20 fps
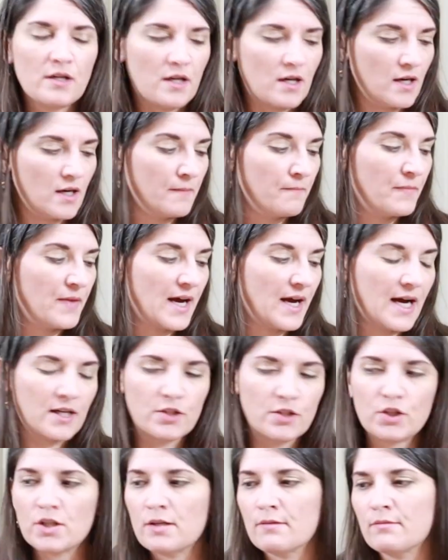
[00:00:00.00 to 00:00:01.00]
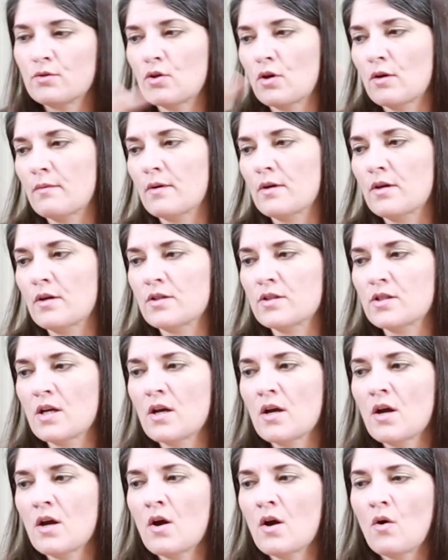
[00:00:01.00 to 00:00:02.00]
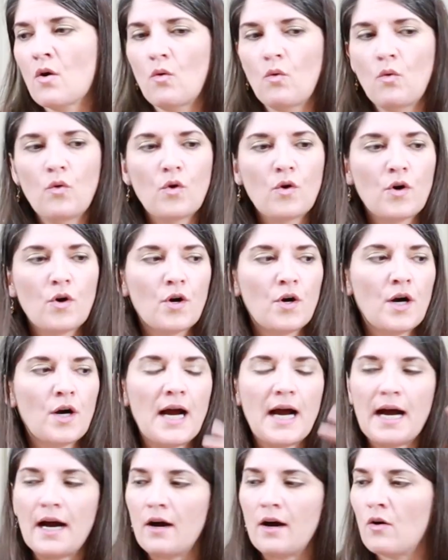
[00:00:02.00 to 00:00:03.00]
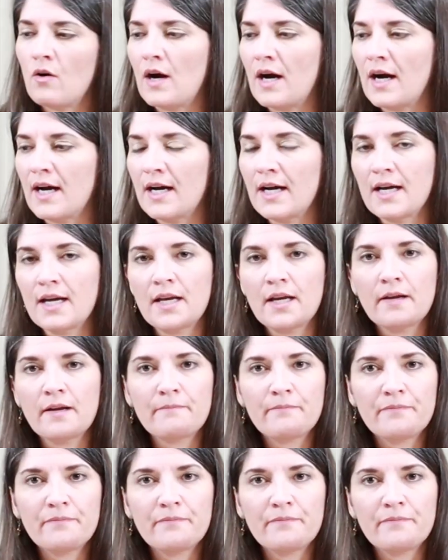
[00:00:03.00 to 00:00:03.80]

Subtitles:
the oxygen absorbers or how I